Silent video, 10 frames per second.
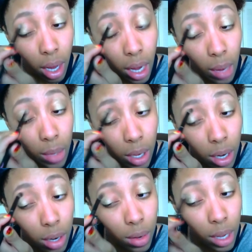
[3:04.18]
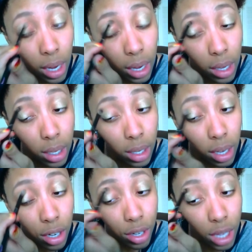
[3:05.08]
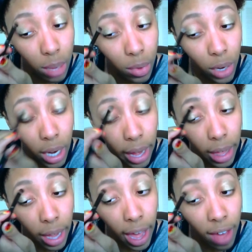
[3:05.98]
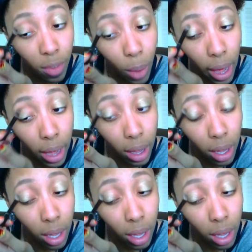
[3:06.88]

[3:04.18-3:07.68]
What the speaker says: And I'm just gonna do it kind of just, as you see, I'm doing it like halfway